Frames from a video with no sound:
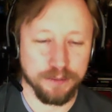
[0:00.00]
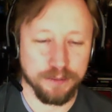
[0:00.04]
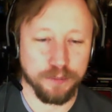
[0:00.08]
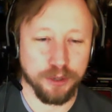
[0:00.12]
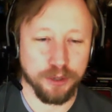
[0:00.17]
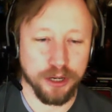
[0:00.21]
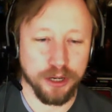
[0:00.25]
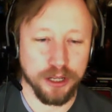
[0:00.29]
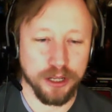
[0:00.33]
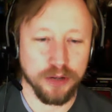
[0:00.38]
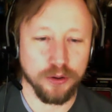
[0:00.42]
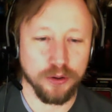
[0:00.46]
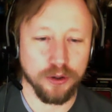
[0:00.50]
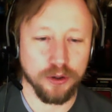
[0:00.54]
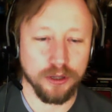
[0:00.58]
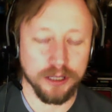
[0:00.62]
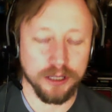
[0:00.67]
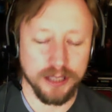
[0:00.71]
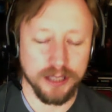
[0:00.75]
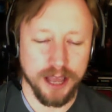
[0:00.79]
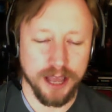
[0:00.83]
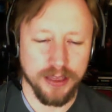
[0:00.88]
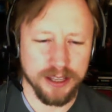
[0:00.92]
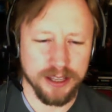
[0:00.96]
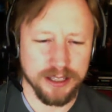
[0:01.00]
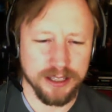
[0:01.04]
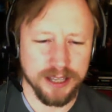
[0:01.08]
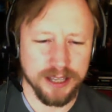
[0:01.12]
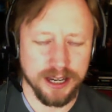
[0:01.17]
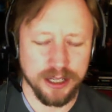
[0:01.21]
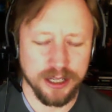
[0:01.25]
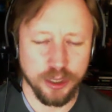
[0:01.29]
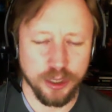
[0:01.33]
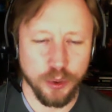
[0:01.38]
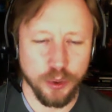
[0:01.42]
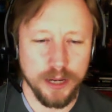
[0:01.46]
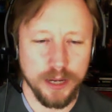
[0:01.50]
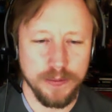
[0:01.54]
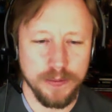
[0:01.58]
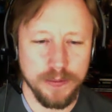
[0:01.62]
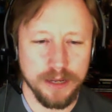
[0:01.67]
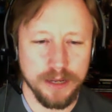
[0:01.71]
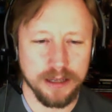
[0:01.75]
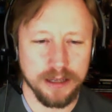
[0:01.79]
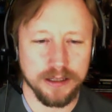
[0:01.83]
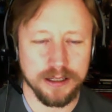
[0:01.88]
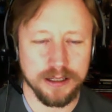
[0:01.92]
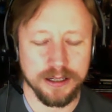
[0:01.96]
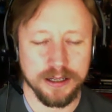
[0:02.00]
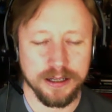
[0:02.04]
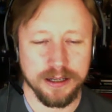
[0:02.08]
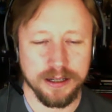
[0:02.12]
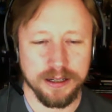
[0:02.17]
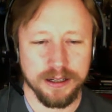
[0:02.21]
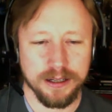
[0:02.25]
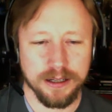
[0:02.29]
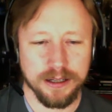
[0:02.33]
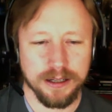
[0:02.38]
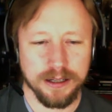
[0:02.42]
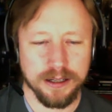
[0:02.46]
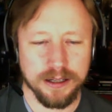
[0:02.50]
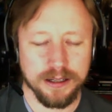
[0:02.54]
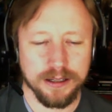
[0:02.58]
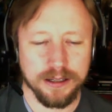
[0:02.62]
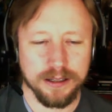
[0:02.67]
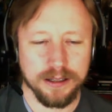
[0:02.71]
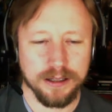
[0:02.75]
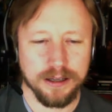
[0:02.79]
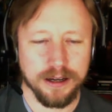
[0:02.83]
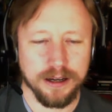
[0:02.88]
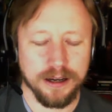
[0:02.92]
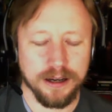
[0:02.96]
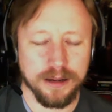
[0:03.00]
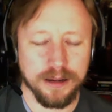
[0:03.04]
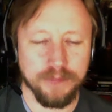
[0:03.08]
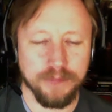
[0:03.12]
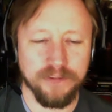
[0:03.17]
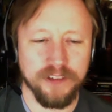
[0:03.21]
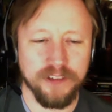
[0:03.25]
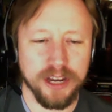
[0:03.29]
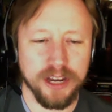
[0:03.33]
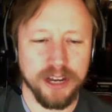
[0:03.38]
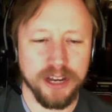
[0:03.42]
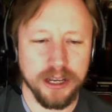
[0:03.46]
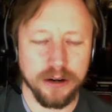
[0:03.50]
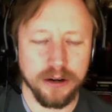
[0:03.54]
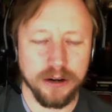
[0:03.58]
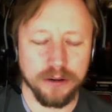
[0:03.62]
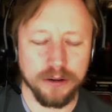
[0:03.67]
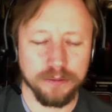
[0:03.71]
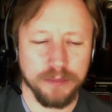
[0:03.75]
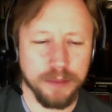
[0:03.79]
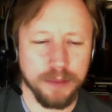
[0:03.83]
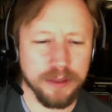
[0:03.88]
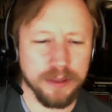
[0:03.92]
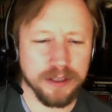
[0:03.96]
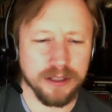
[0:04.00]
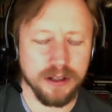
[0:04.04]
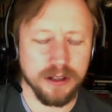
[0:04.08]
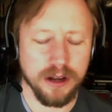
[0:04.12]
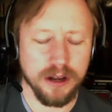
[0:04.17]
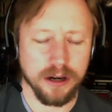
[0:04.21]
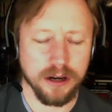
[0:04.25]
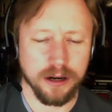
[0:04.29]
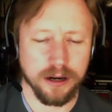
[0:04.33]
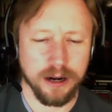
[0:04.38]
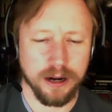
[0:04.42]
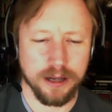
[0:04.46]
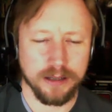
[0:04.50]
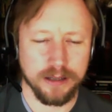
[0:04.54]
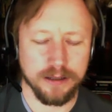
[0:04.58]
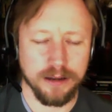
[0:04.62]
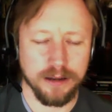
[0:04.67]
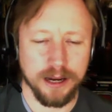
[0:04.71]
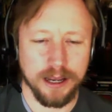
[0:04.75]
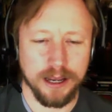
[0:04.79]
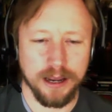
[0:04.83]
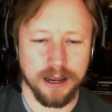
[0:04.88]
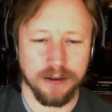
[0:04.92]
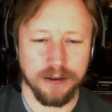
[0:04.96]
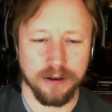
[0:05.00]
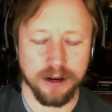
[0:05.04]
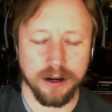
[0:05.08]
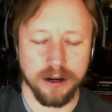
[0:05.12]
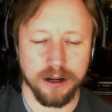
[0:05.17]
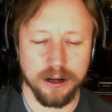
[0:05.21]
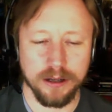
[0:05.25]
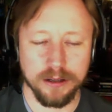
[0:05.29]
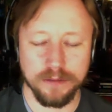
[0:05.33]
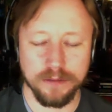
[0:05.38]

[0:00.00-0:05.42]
cool. I think it's like a 20-minute video. Maybe it's longer. I can't recall.